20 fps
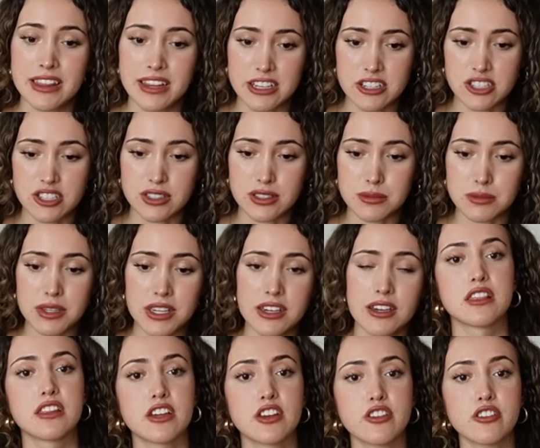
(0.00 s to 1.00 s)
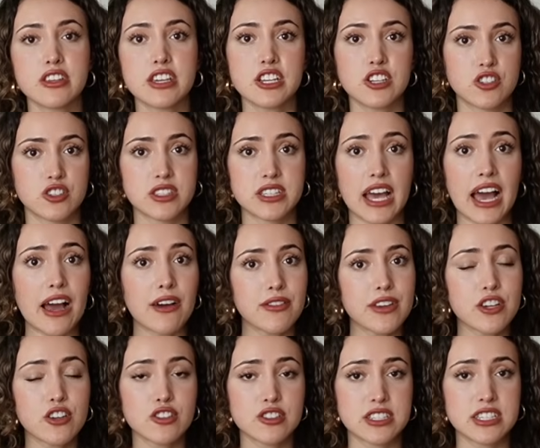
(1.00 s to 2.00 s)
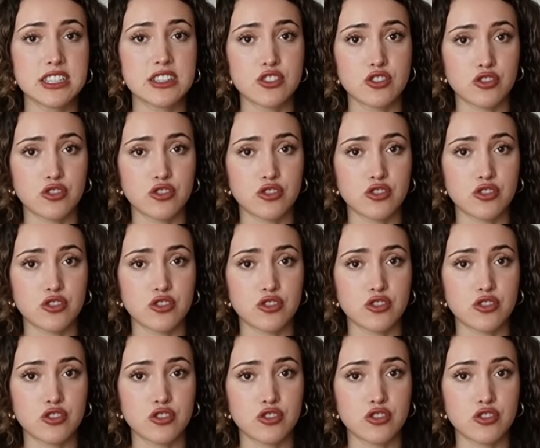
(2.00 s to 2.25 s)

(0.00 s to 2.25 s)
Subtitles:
That's just me. Literally just having your teeth